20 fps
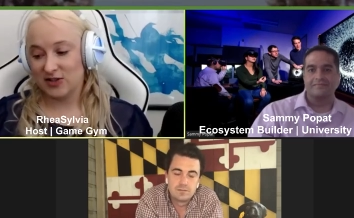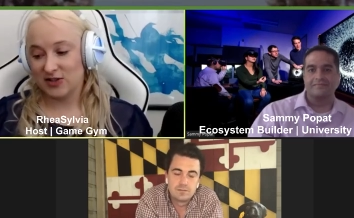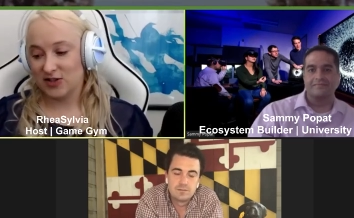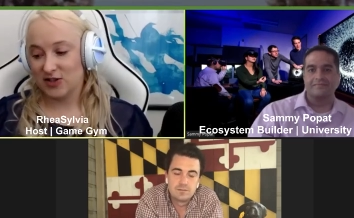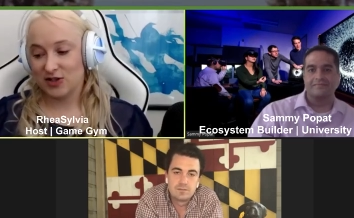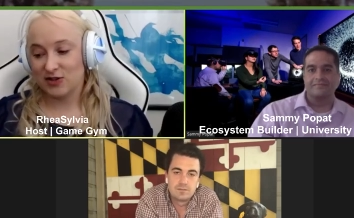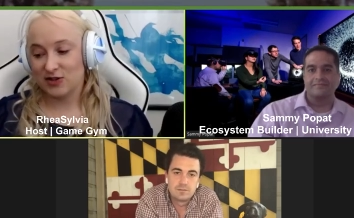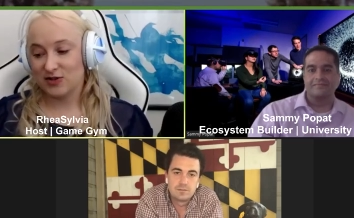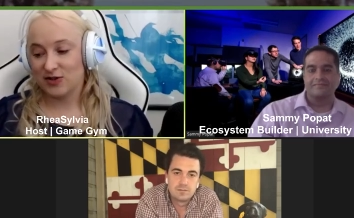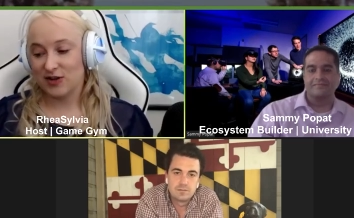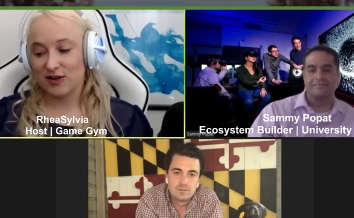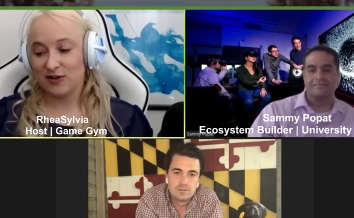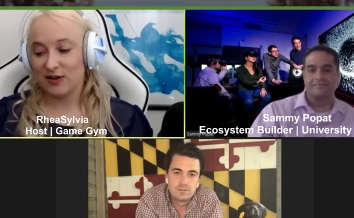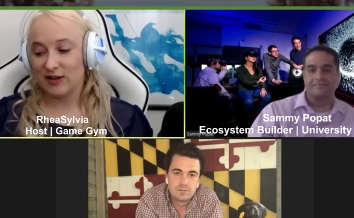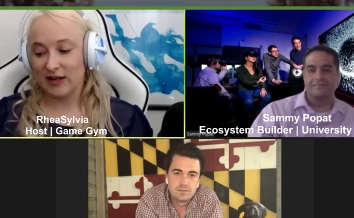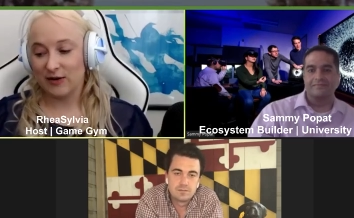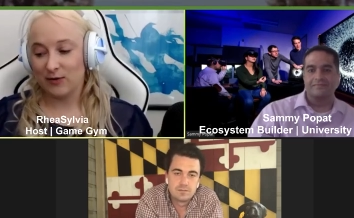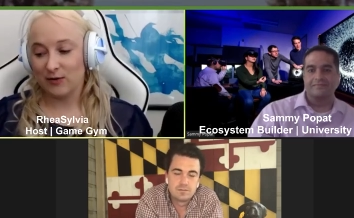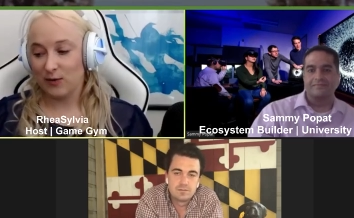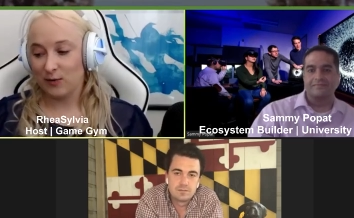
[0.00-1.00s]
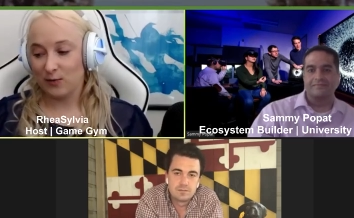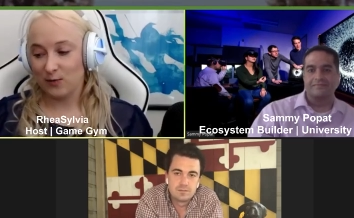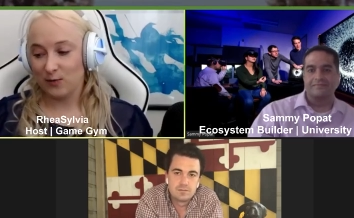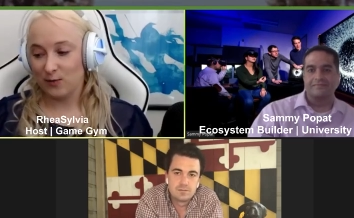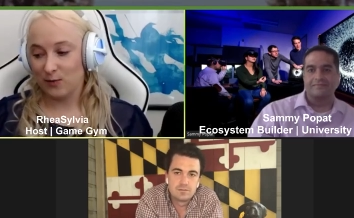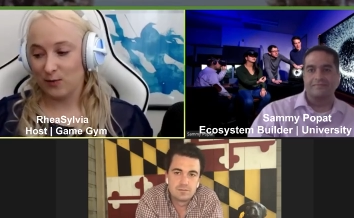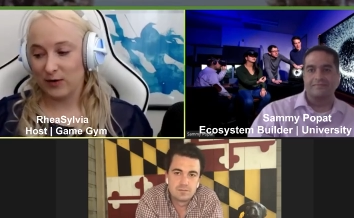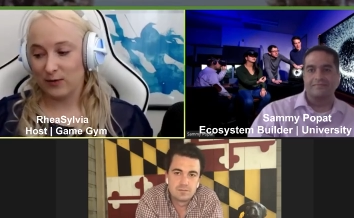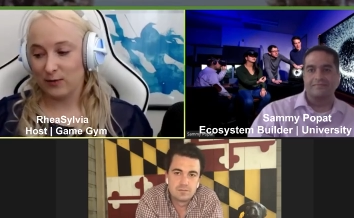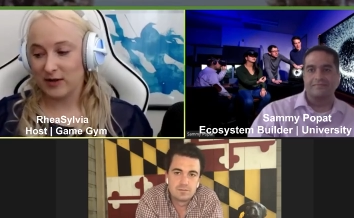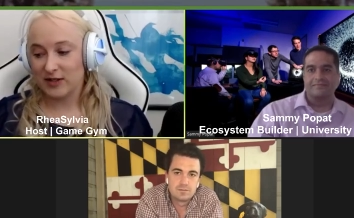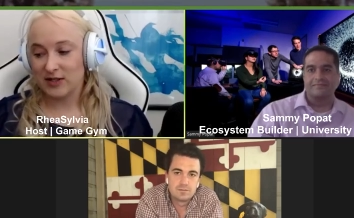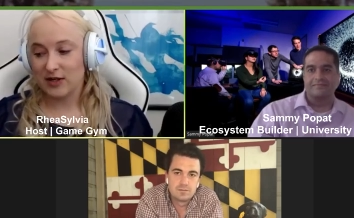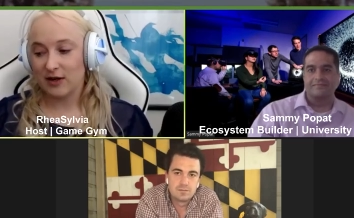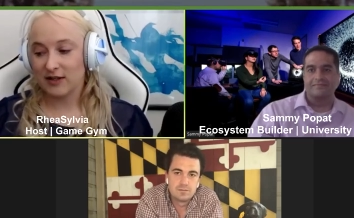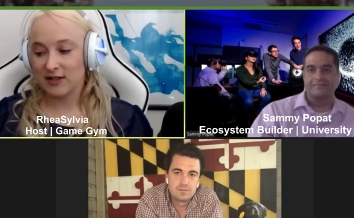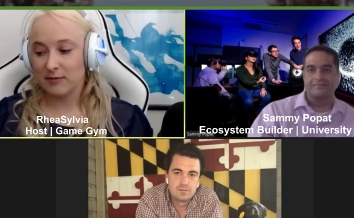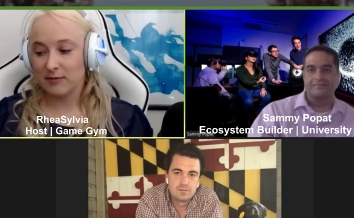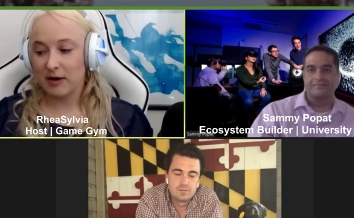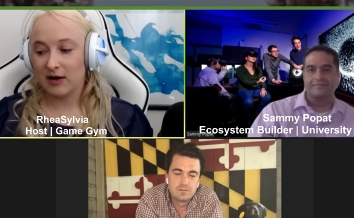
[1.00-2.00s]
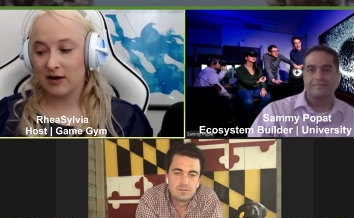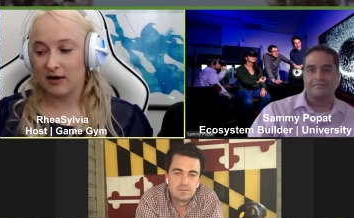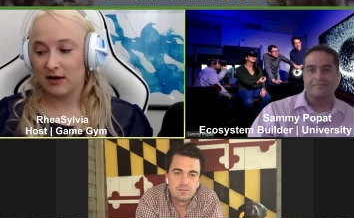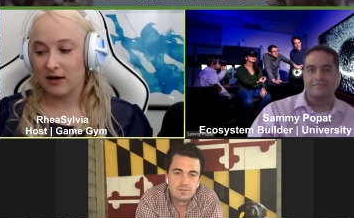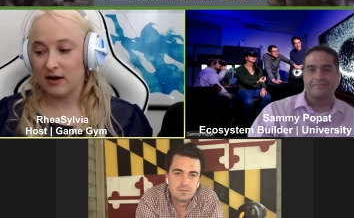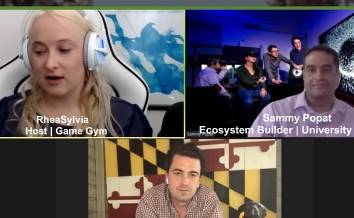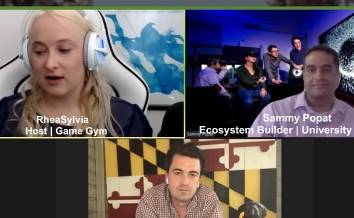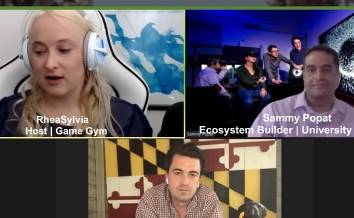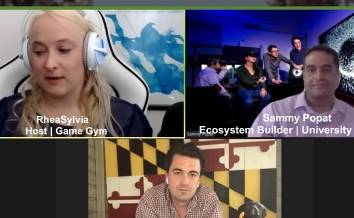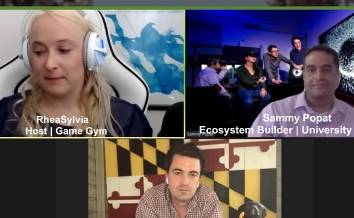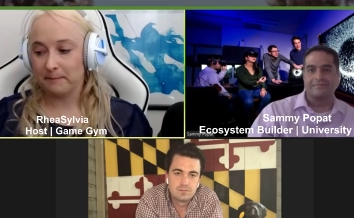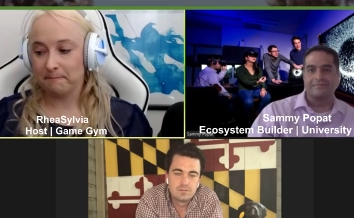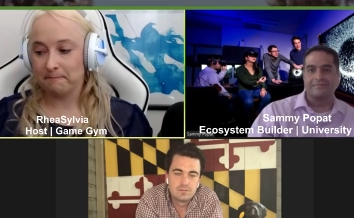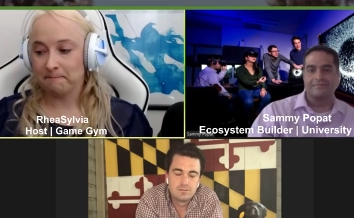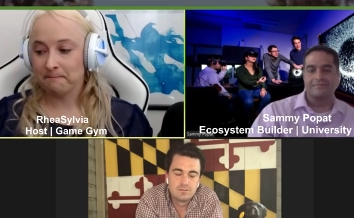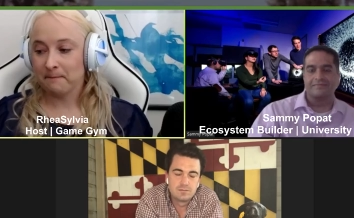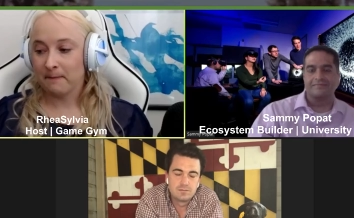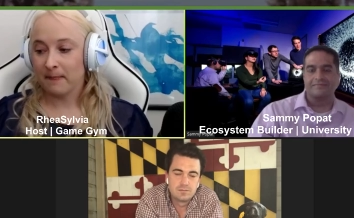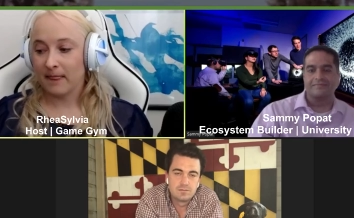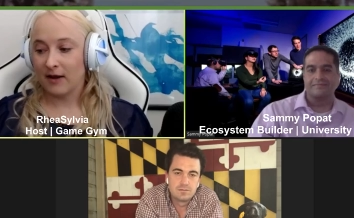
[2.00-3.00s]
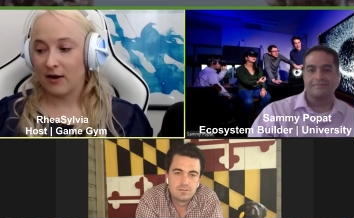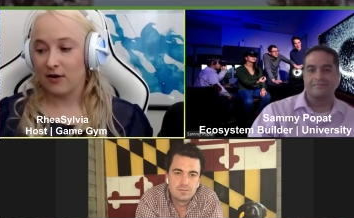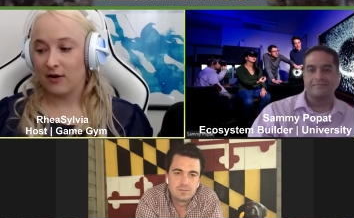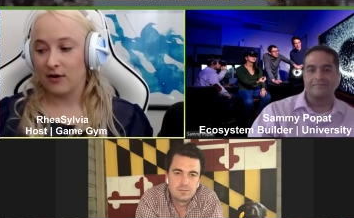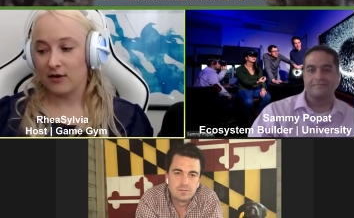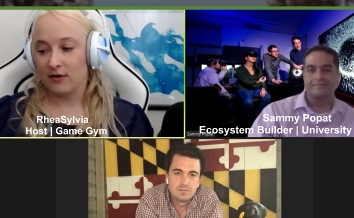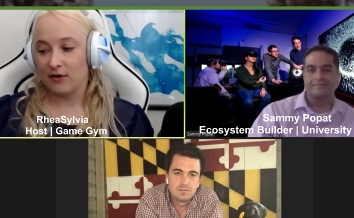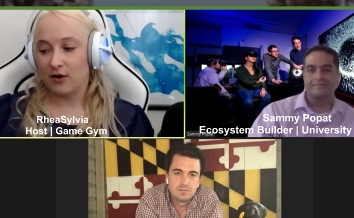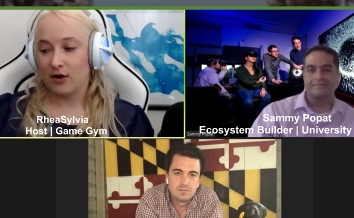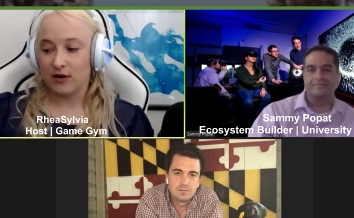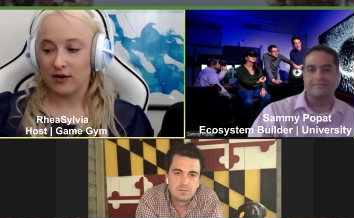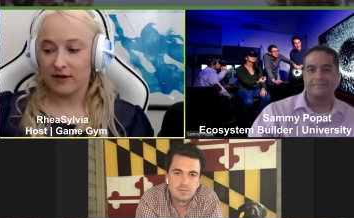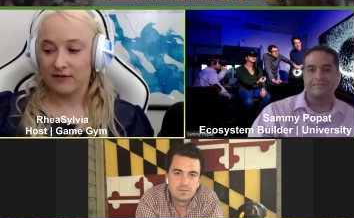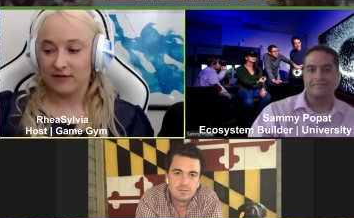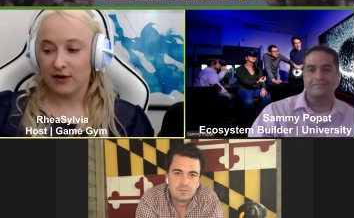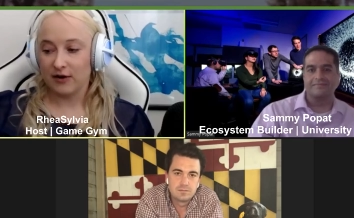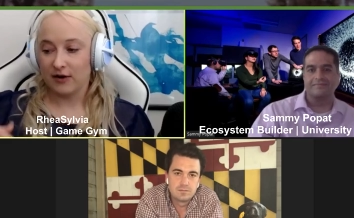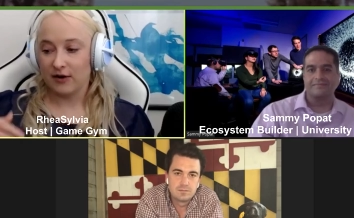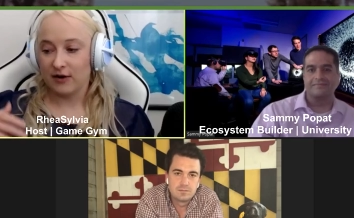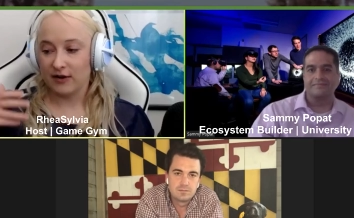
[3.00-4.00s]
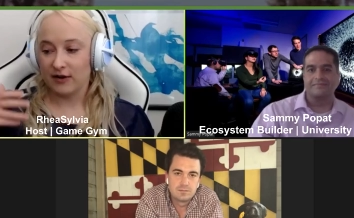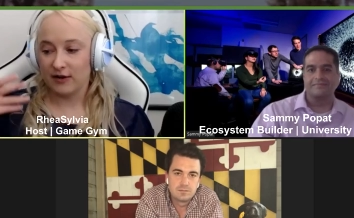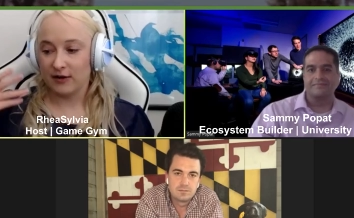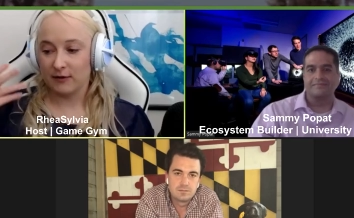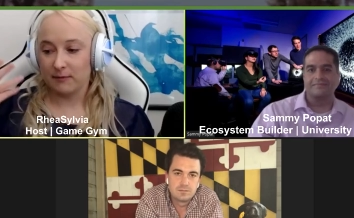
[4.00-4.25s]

Speaker 1: just in general like what we, we talked about um, on all of our other